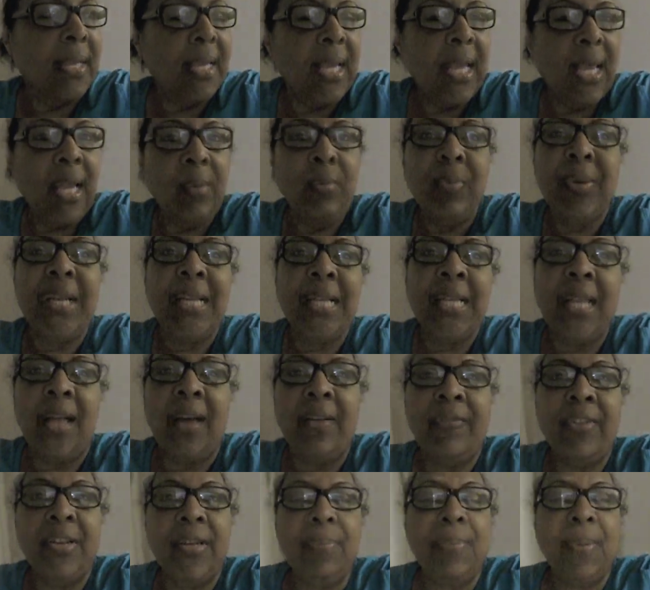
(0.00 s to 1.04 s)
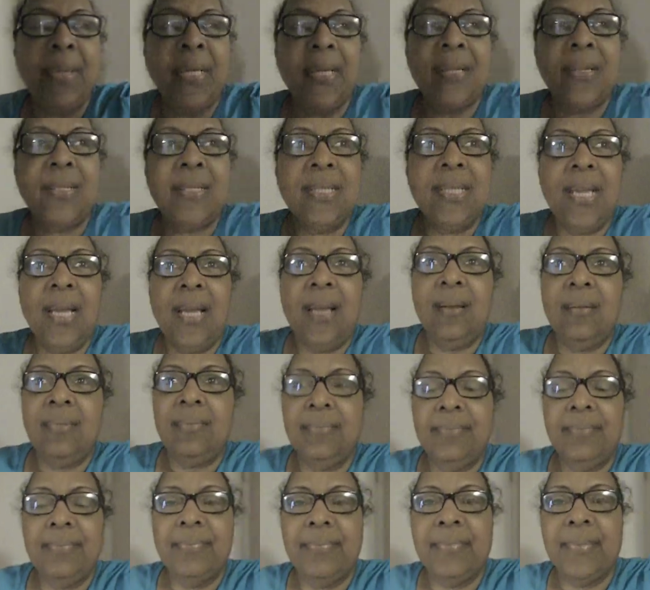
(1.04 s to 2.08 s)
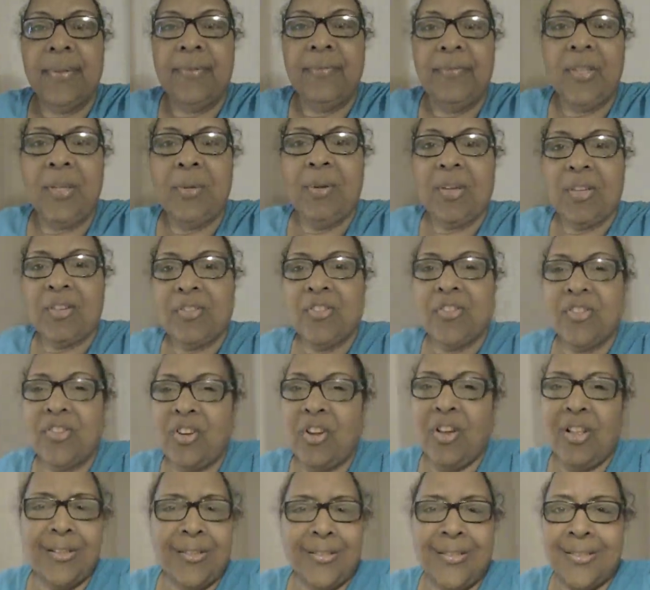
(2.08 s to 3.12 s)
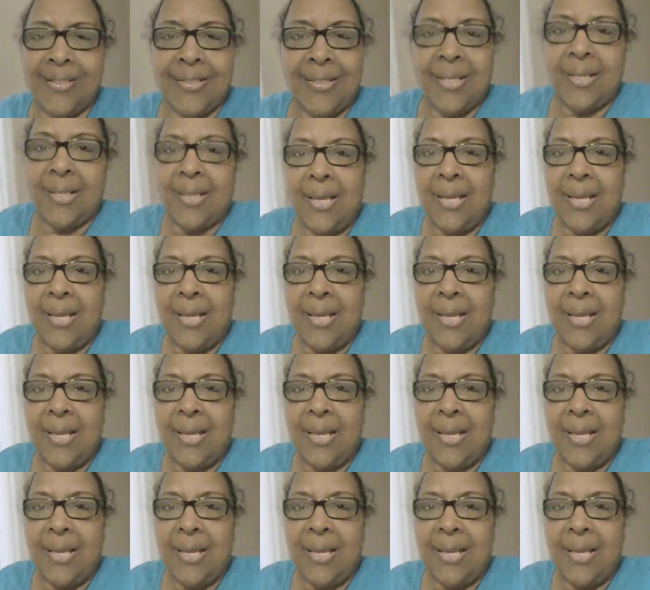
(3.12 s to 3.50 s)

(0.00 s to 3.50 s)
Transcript: And we love it because, yeah, a few extra dollars,